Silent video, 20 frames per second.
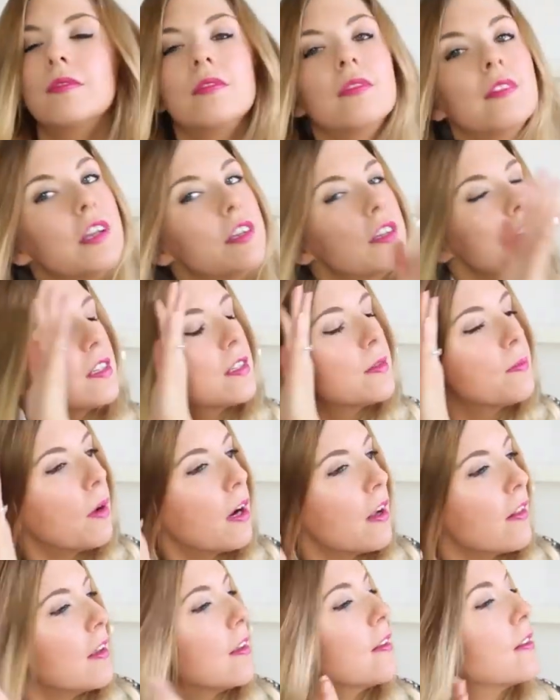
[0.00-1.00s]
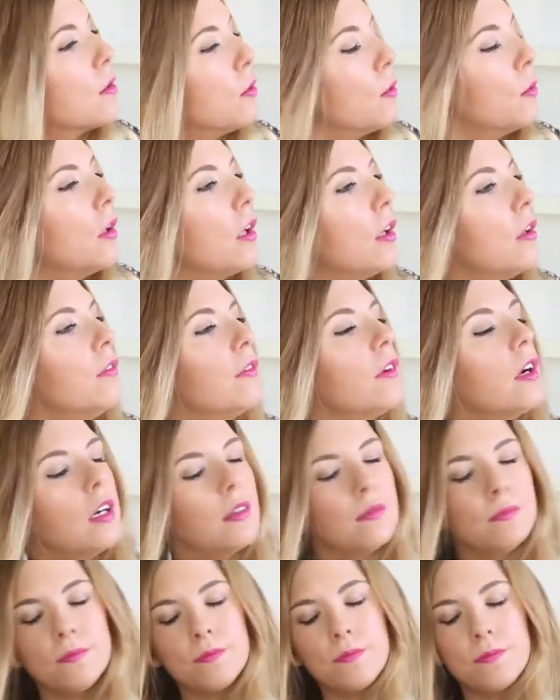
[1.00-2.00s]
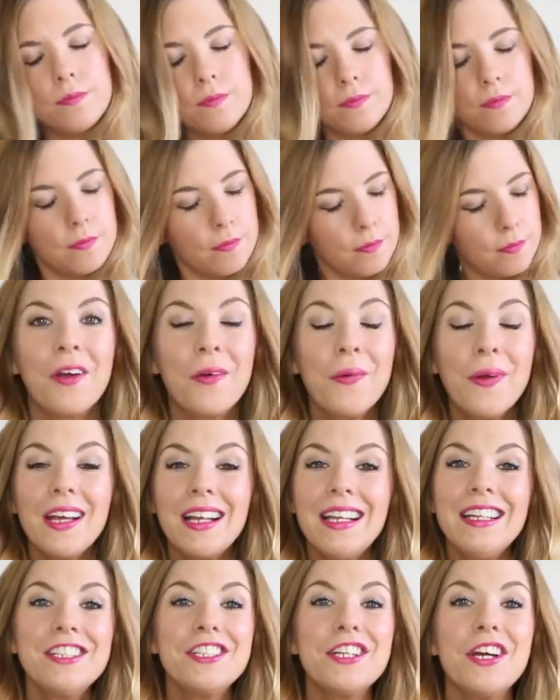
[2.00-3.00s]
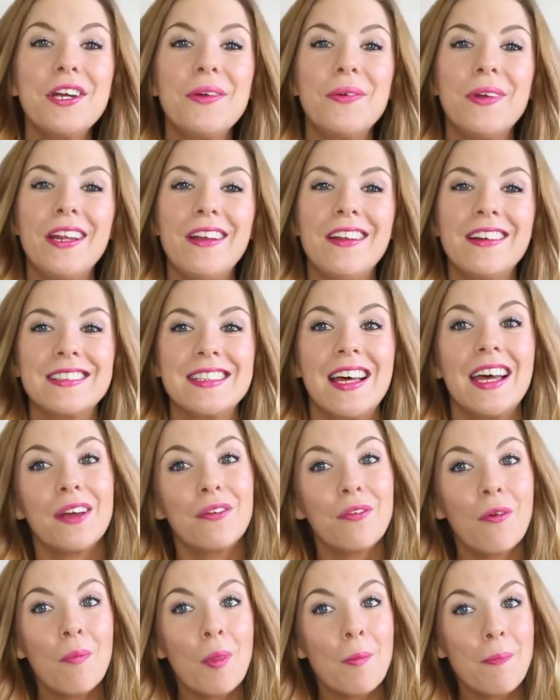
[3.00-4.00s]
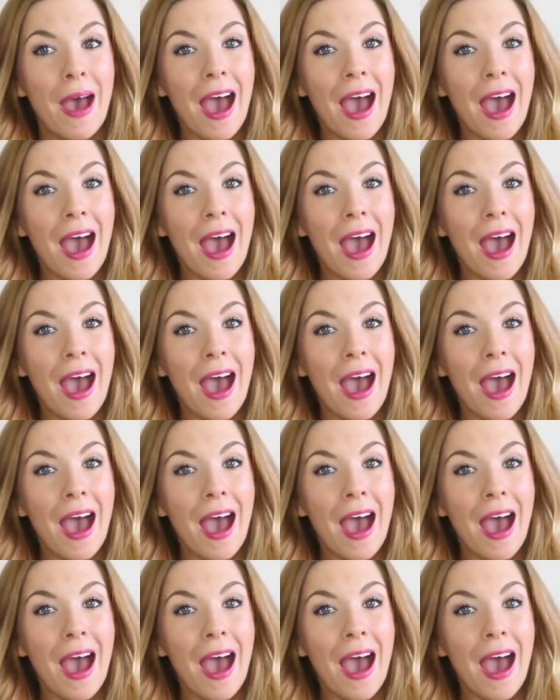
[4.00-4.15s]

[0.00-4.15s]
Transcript: And I just spray this all over. I'll quickly show you what it looks like from the